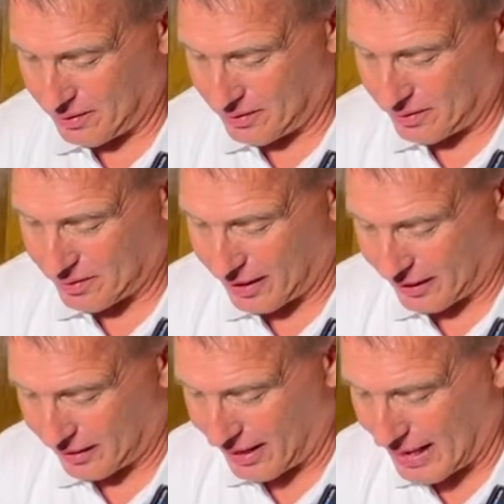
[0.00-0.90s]
just not
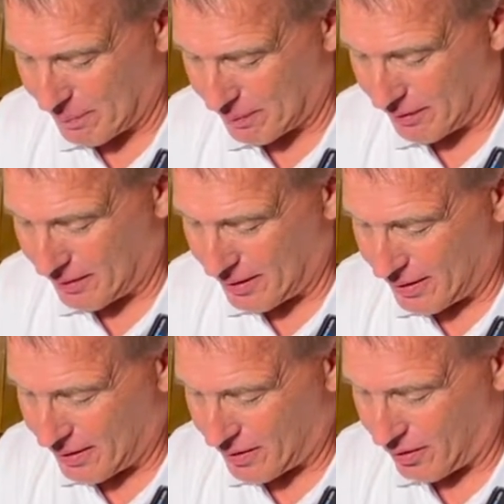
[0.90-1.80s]
going to happen.
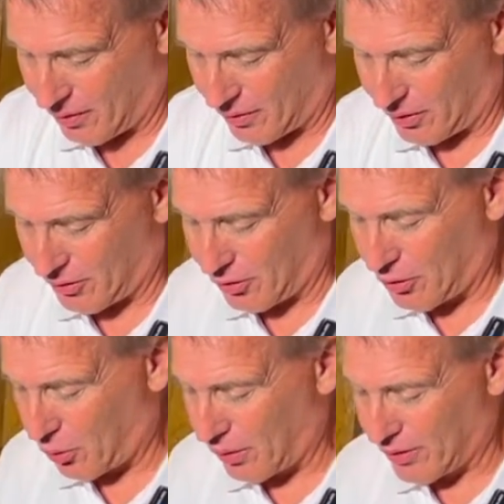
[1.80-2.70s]
You know, they're, they're
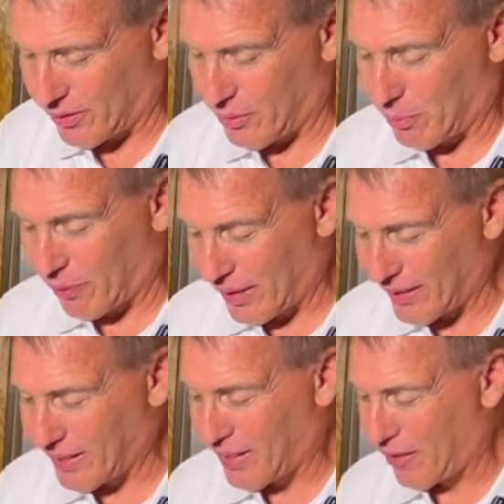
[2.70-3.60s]
toys. They're
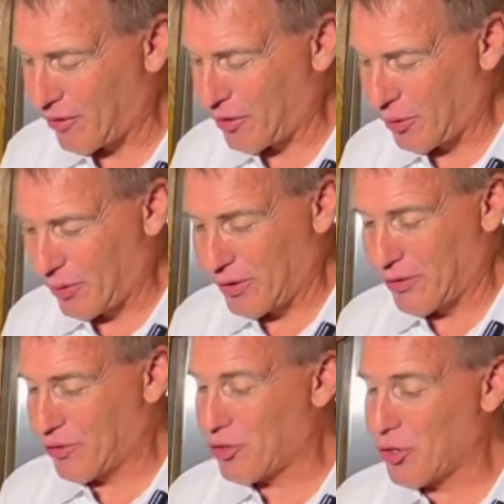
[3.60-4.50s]
brightly colored
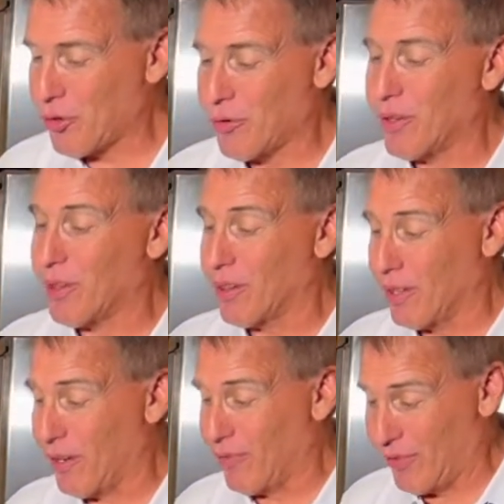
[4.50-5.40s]
toys. Children
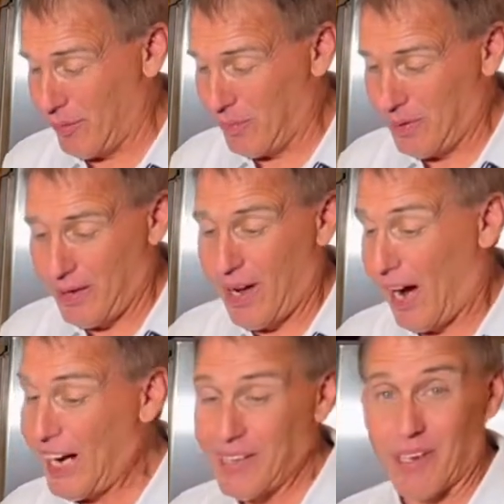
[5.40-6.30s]
love them.
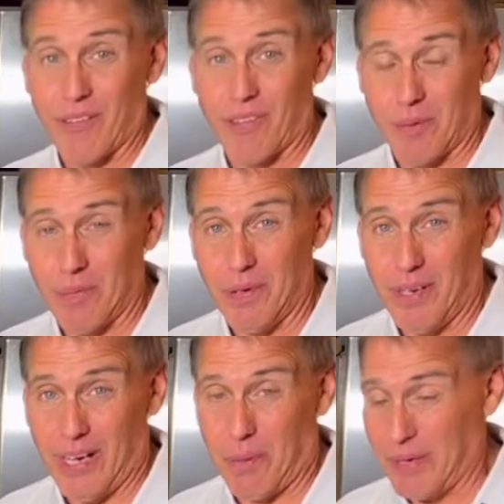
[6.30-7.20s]
I love them.
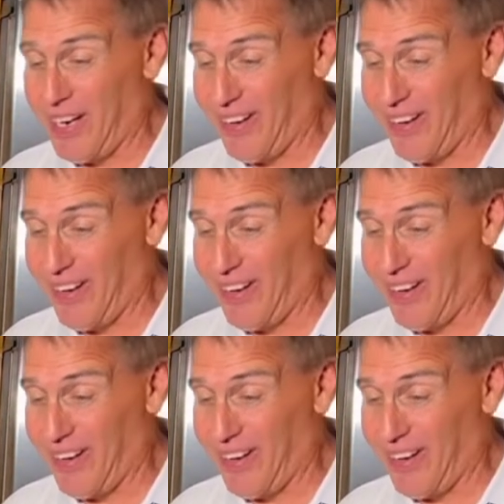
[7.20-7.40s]
I'll be,